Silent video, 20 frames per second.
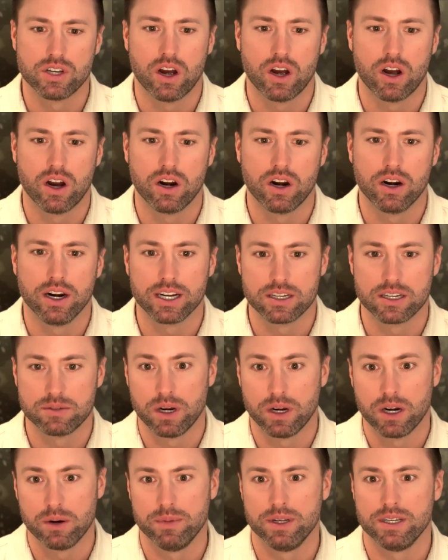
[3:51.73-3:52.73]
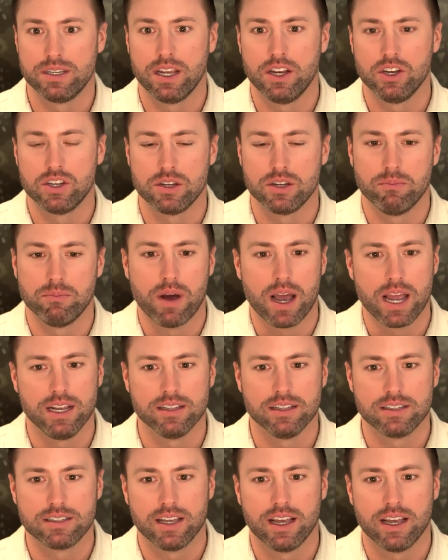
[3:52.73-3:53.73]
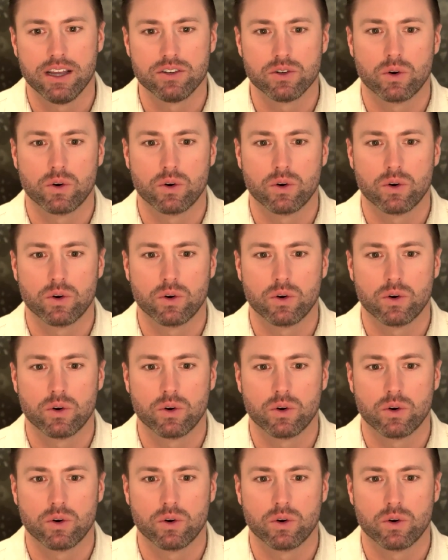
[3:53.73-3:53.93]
our experimentation mindset,